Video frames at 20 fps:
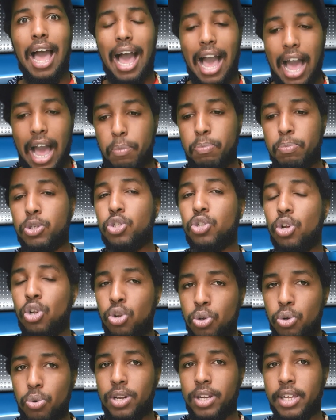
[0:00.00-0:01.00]

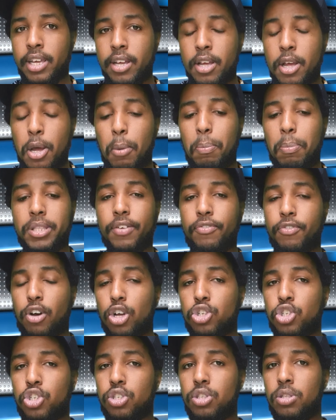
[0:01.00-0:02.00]
Absolutely. But they've
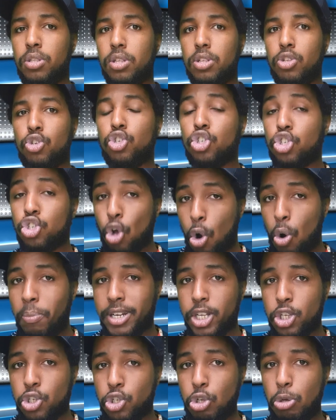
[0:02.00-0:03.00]
got so
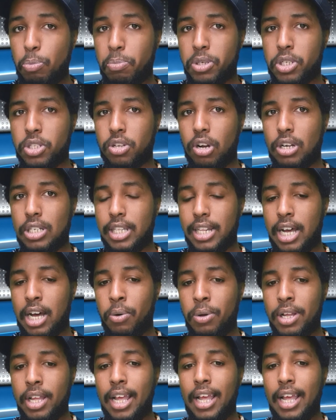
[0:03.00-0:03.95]
many superstars now,